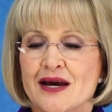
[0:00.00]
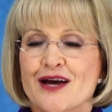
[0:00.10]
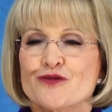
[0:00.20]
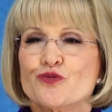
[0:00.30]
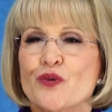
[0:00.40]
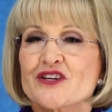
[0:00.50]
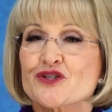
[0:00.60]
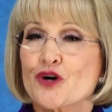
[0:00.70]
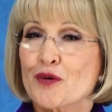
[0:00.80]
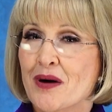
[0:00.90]
and rest
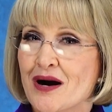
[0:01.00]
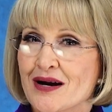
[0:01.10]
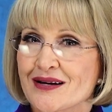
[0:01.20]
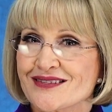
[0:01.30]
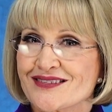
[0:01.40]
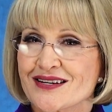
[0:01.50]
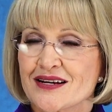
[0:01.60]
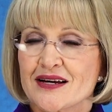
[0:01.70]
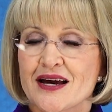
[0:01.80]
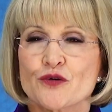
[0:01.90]
our minds
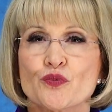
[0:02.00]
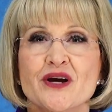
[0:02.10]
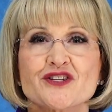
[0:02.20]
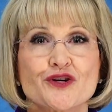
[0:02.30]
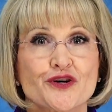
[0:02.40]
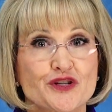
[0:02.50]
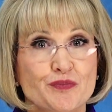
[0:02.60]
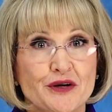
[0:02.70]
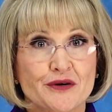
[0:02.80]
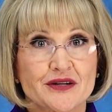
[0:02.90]
and rest our
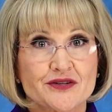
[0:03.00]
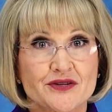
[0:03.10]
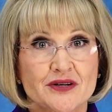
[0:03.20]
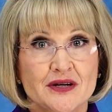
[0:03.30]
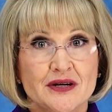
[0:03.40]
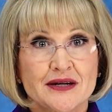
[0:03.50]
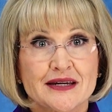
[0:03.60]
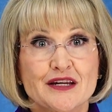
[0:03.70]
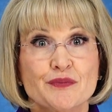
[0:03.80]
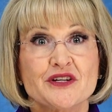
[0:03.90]
spirits
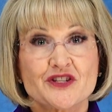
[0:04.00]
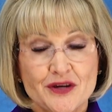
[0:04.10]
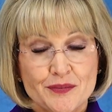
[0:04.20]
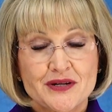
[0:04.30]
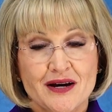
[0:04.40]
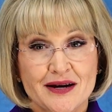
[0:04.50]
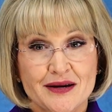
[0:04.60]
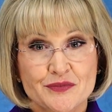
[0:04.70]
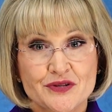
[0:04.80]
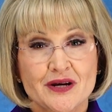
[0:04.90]
can be
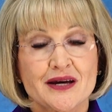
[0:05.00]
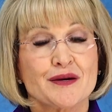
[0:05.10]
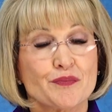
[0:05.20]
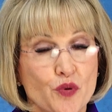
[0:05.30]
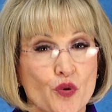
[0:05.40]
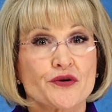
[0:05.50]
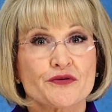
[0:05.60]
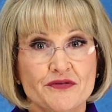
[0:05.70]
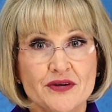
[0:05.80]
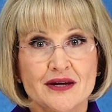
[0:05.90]
sometimes an important
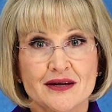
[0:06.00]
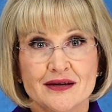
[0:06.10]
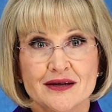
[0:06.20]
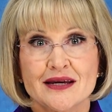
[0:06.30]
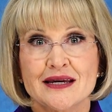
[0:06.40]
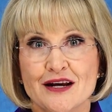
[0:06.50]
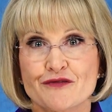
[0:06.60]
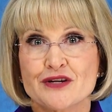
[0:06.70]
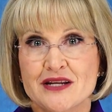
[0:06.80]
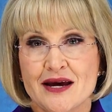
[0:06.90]
thing in
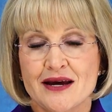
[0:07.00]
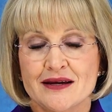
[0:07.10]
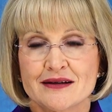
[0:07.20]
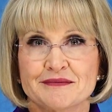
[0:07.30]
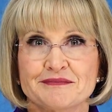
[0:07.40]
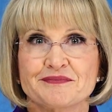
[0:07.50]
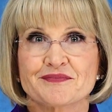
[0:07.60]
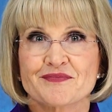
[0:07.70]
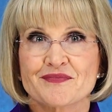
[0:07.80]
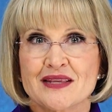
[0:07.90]
every day.
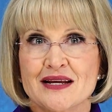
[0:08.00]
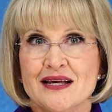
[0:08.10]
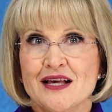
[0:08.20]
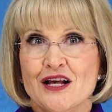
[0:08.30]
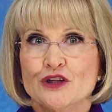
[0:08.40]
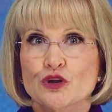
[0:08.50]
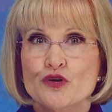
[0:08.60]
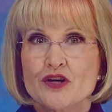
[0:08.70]
Luka